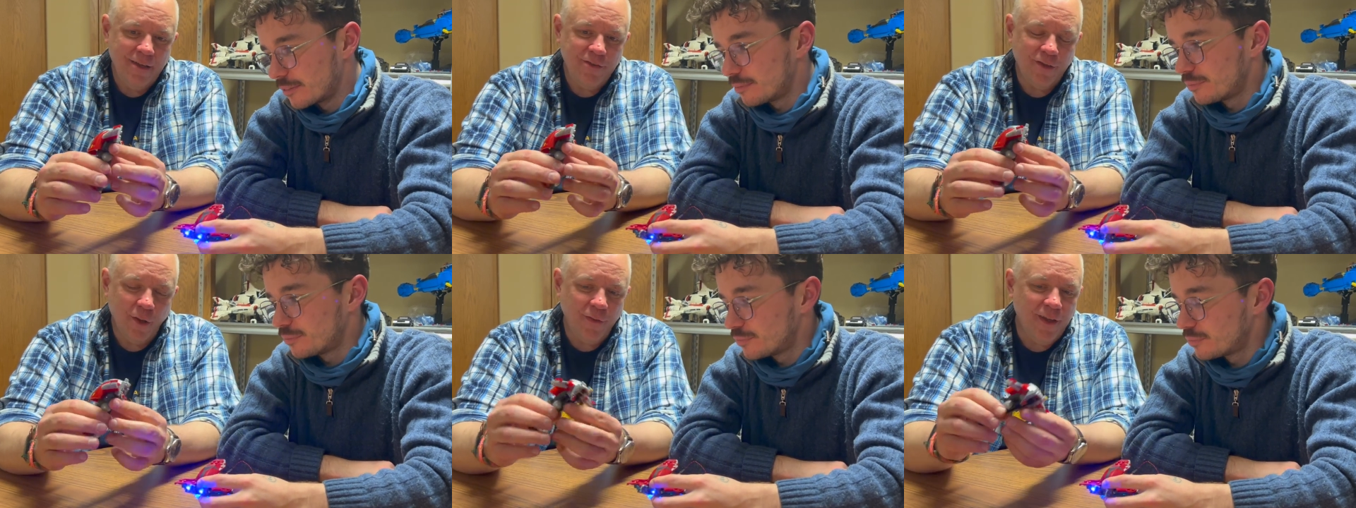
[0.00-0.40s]

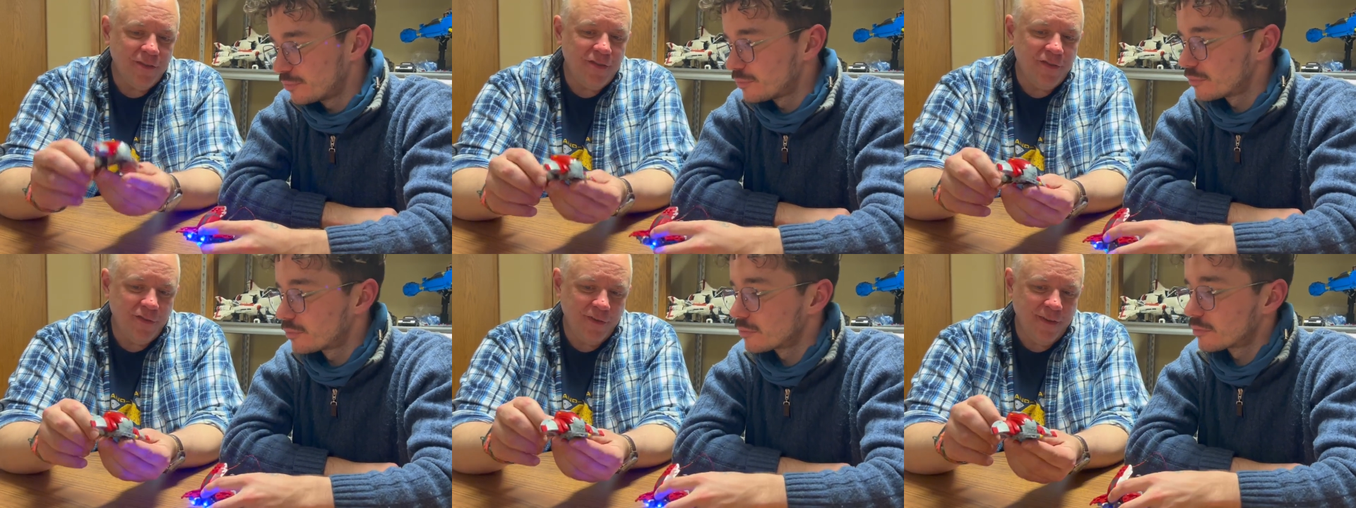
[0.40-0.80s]
Speaker 1: So this
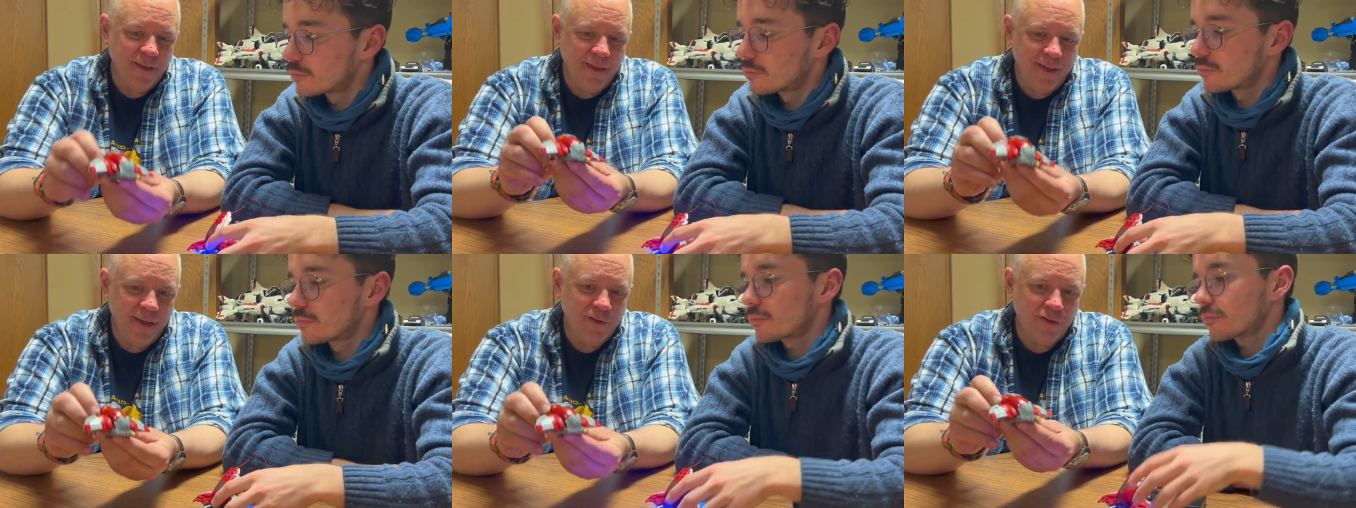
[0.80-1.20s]
is,
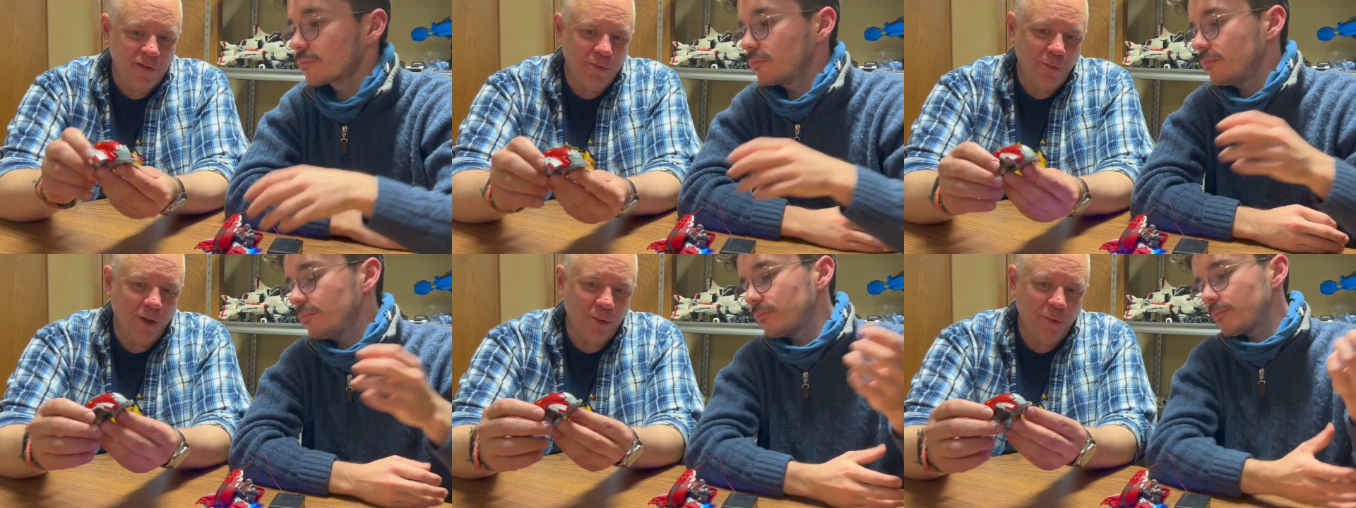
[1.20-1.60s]
this is
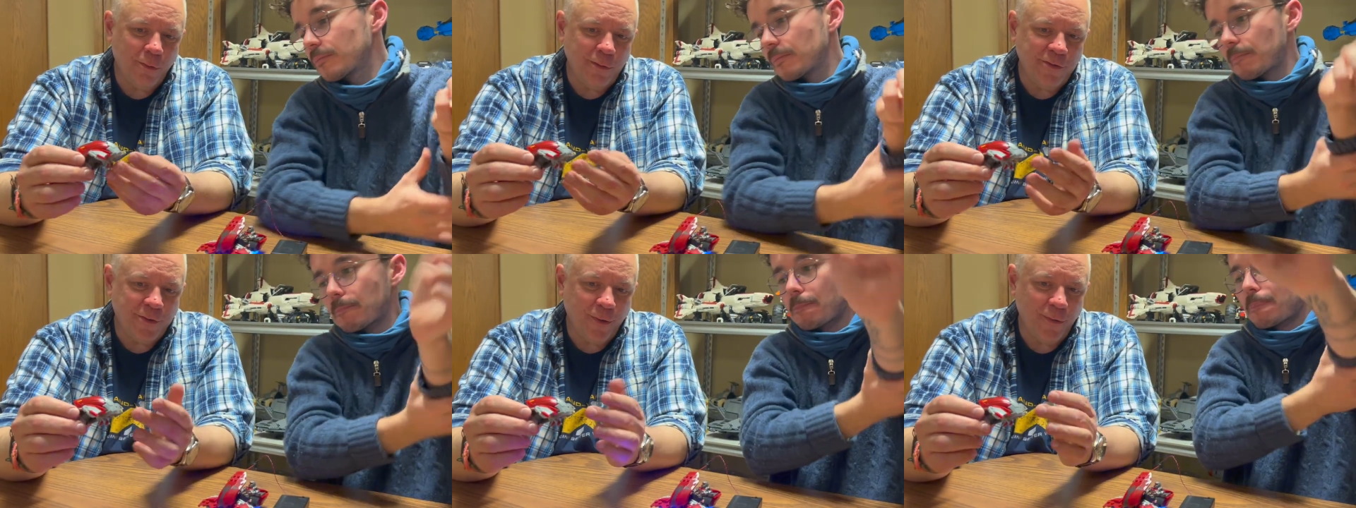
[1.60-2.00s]
one where
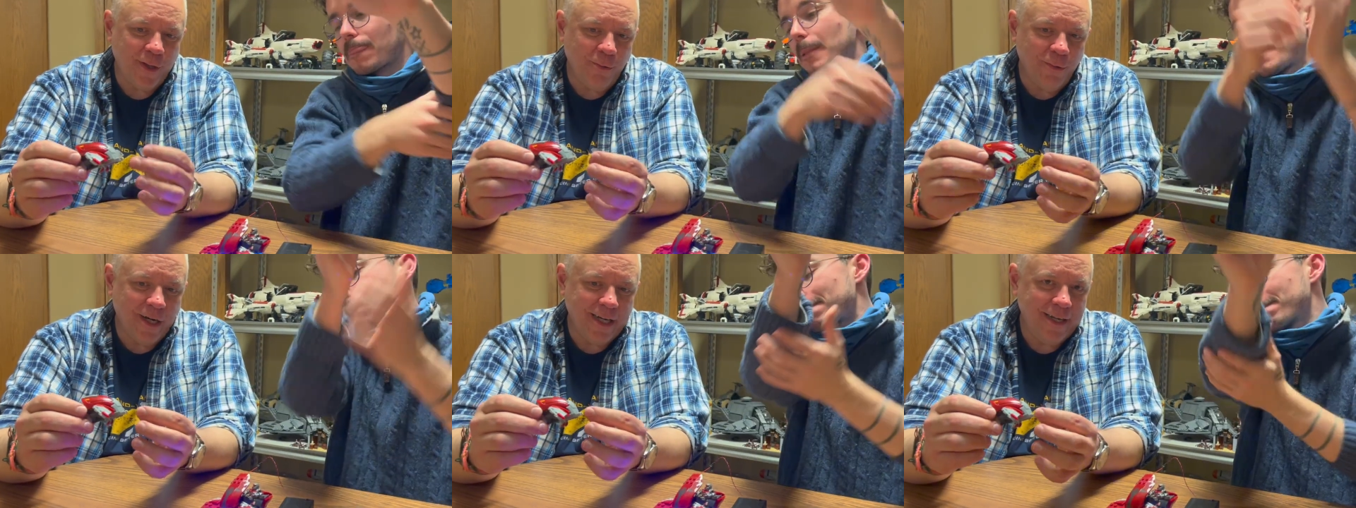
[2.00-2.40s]
we certainly
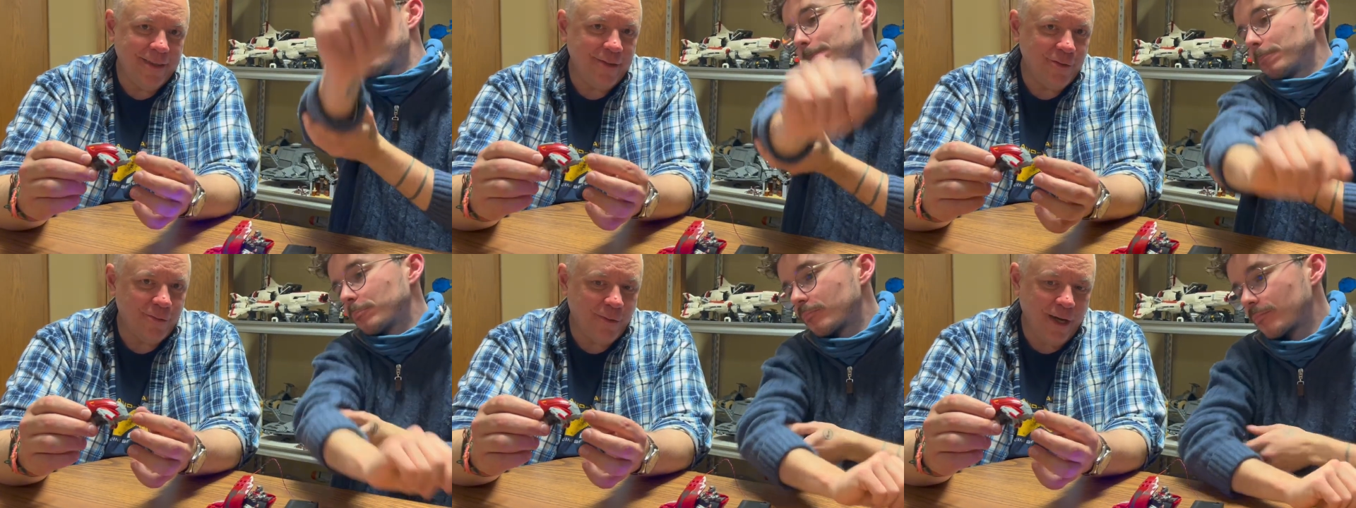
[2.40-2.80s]
want to get
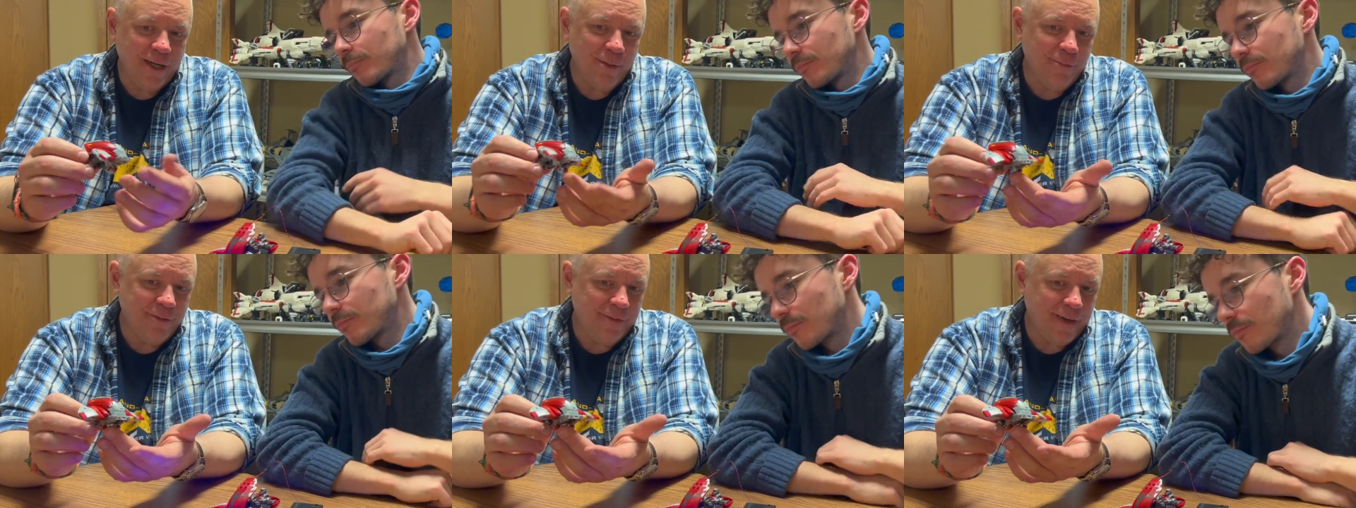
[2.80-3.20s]
those
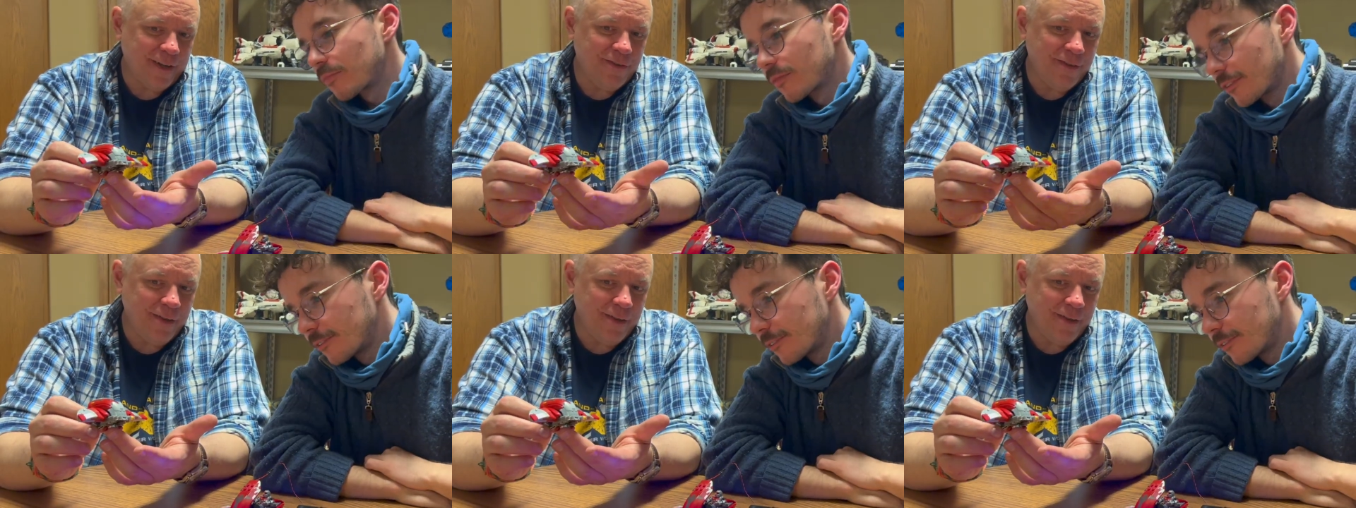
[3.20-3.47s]
random effects